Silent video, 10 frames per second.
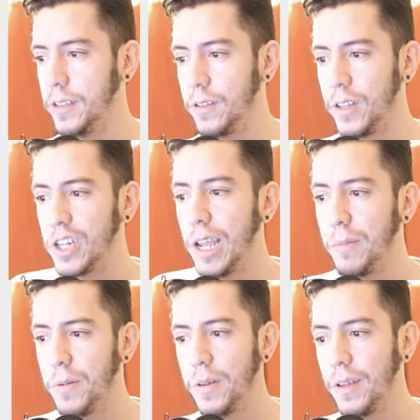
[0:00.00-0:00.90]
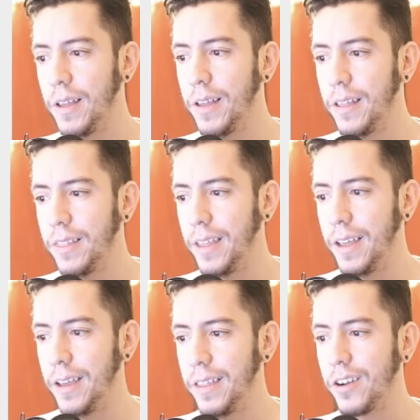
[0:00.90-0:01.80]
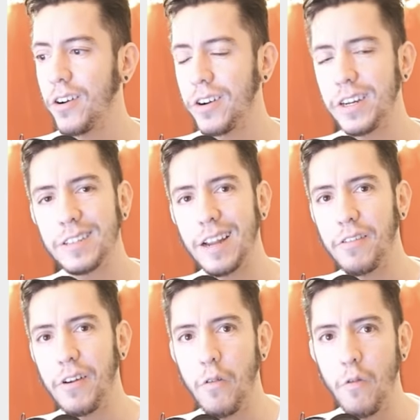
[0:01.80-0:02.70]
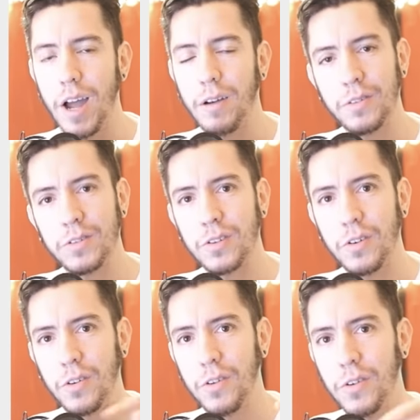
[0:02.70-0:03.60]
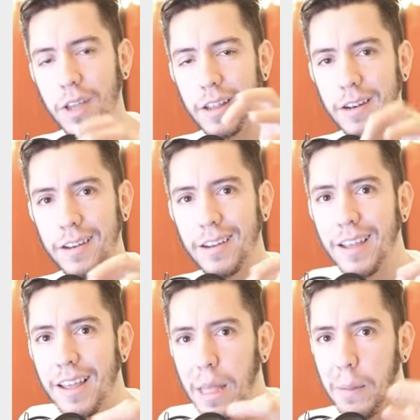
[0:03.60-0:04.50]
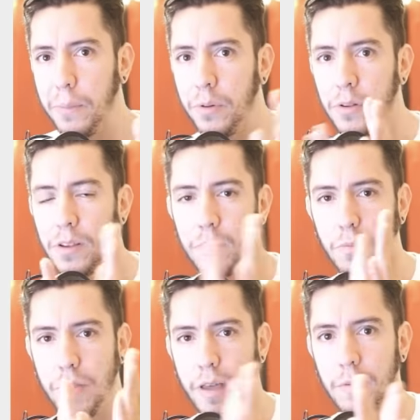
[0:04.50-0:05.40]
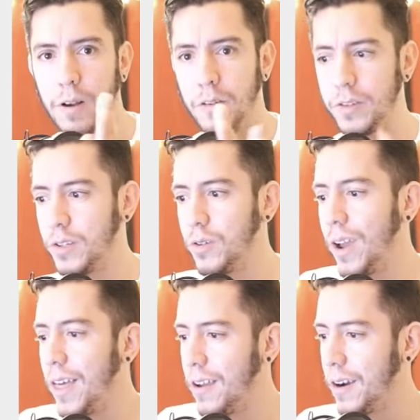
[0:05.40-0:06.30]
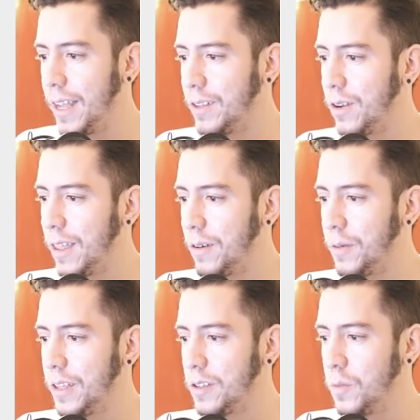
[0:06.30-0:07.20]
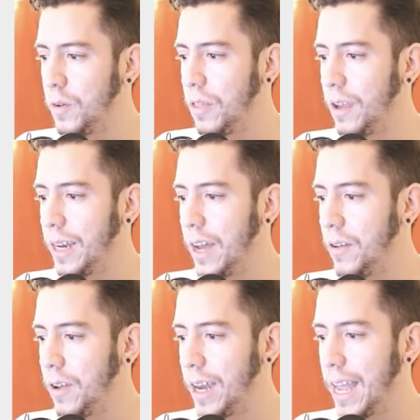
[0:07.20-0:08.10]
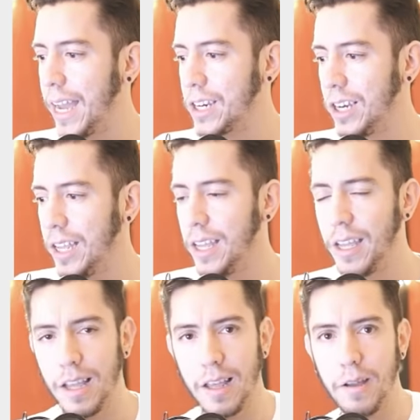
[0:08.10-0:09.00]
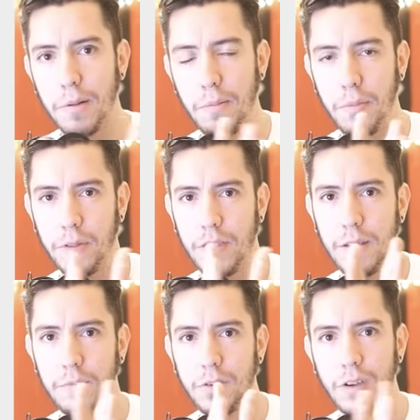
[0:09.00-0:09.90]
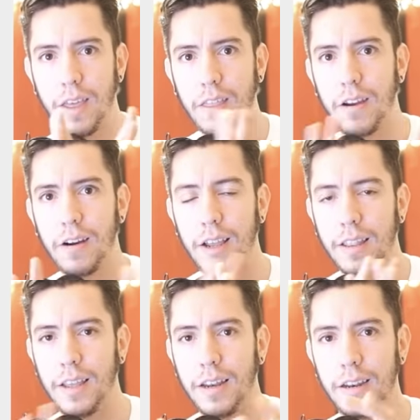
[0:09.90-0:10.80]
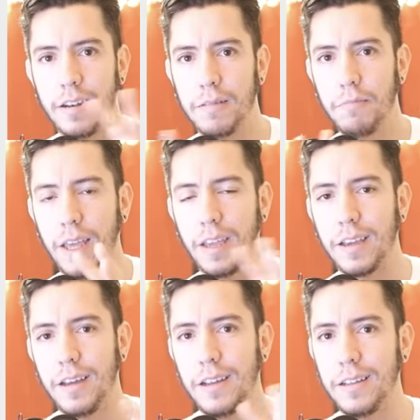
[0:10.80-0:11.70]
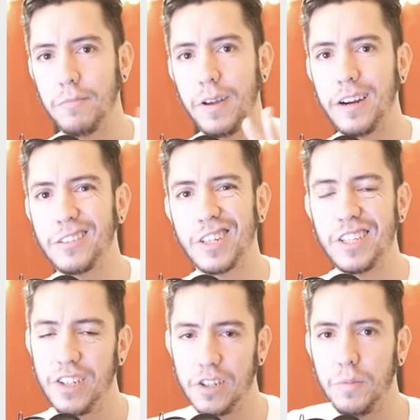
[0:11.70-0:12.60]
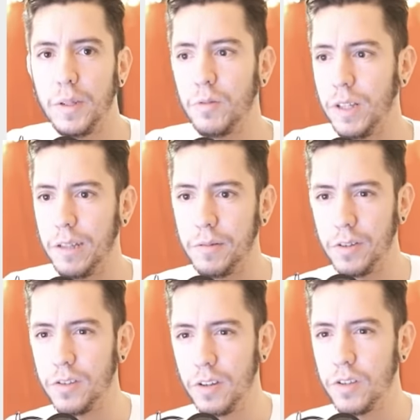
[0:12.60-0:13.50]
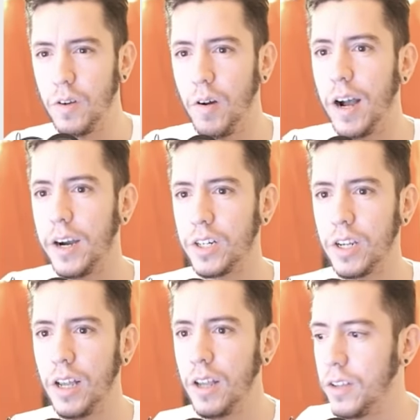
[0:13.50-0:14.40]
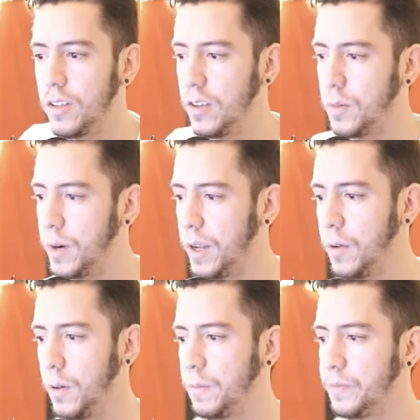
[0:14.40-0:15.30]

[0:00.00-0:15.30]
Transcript: or the shape, the corners are all round, so you can put them closer together, and together with the smoothing, now you can actually put them together and then make a better transition between them, so it's not so harsh. So it's pretty cool.